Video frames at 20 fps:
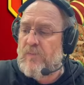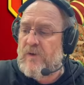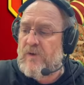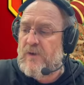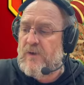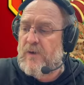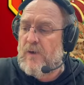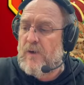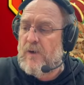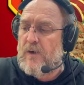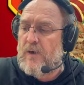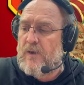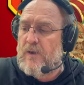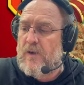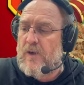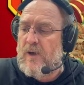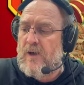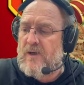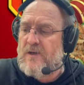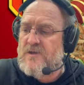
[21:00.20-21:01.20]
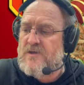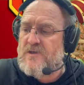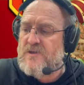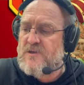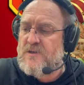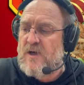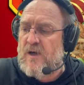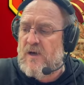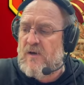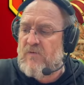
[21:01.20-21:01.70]
be
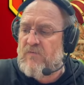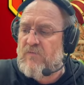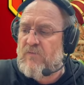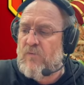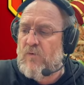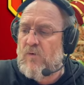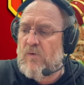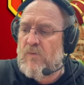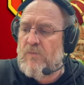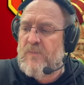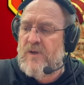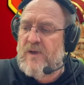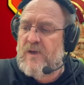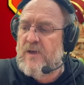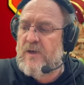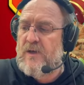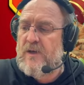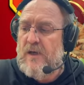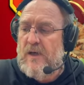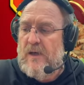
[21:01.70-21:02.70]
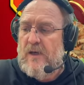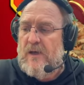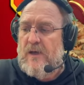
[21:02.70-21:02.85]
nice for me